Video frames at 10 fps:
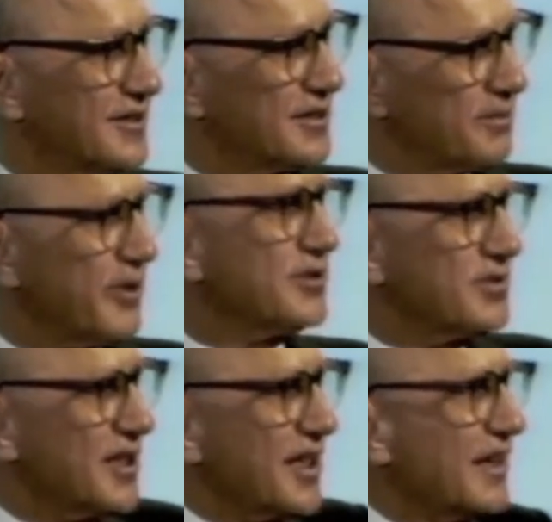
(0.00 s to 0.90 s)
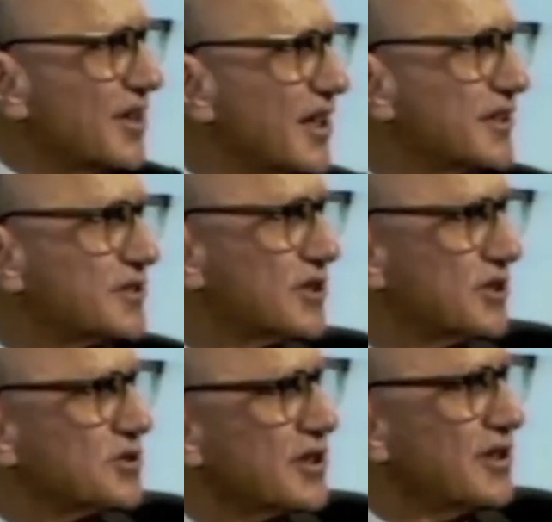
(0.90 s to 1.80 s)
Suppose we could have a
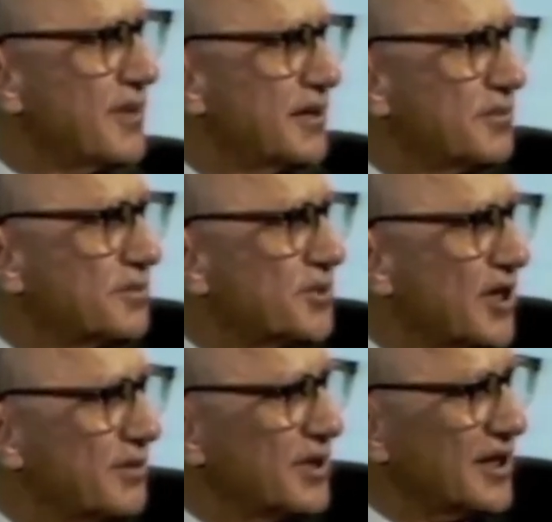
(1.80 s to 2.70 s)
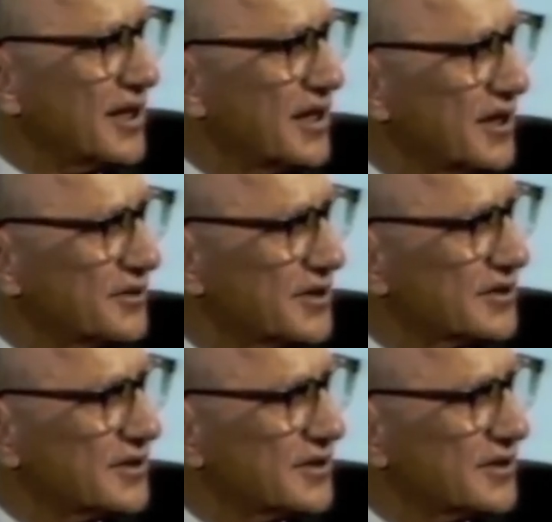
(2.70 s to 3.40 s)
constitutional amendment prohibiting Congress